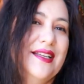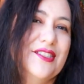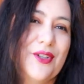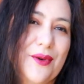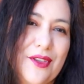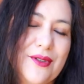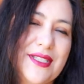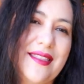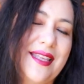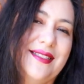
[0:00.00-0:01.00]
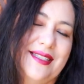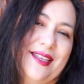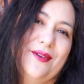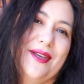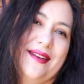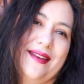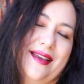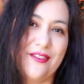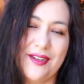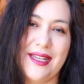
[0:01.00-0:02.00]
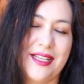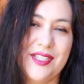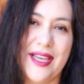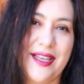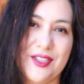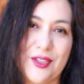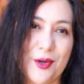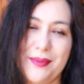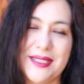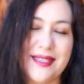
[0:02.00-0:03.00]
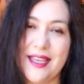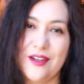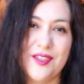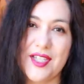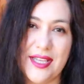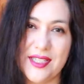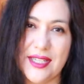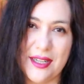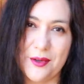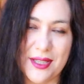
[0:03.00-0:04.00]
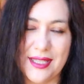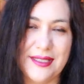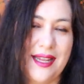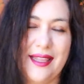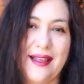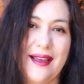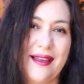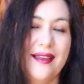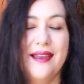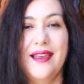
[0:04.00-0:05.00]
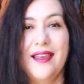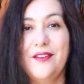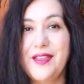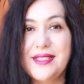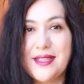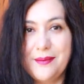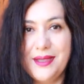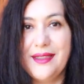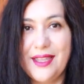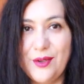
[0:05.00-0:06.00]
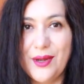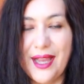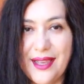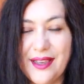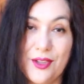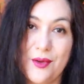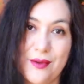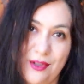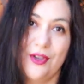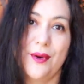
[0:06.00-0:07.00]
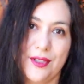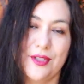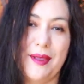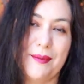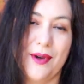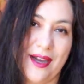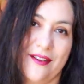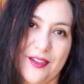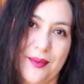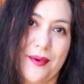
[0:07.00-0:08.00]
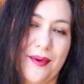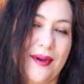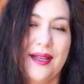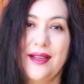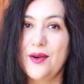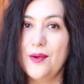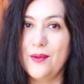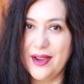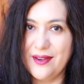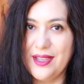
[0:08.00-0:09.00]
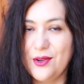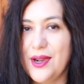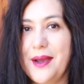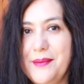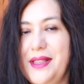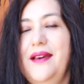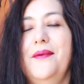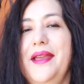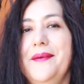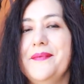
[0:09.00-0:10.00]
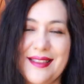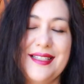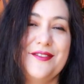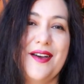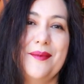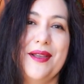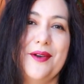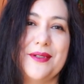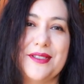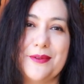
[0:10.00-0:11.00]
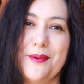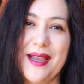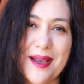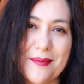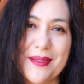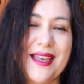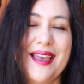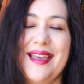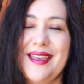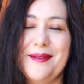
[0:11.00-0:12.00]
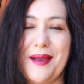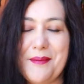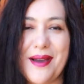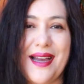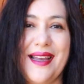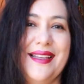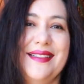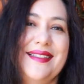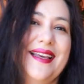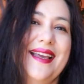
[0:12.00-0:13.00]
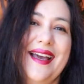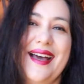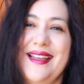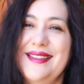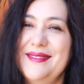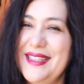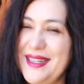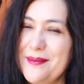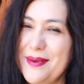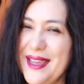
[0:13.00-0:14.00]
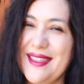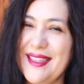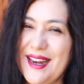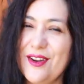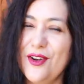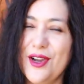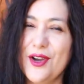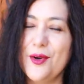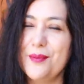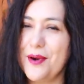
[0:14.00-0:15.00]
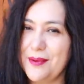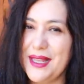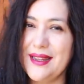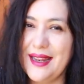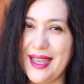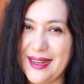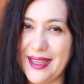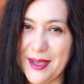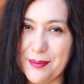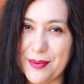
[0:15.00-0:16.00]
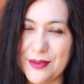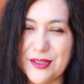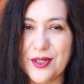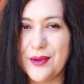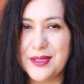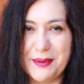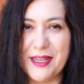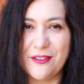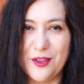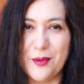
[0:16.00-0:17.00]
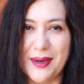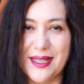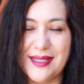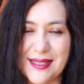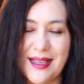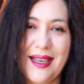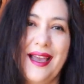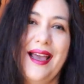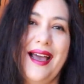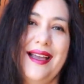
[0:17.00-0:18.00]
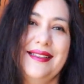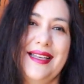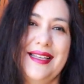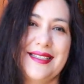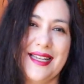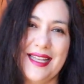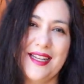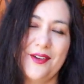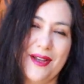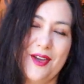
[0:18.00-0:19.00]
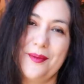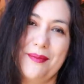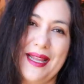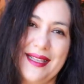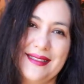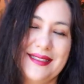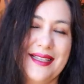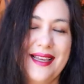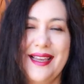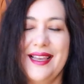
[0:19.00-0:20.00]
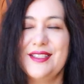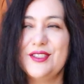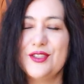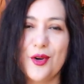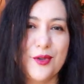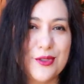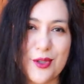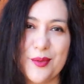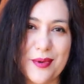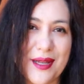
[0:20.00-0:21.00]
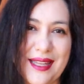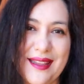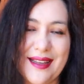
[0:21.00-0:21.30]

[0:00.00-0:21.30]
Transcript: So those are things that you can definitely change. Don't be scared of changing little things like that. If it's something that you like and you, you're going to be more comfortable wearing your garment that way. This fabric was way up there in my mind. I didn't buy it that long ago, probably late April, so it's been a few months and it's a linen rayon blend. It's so, so pretty.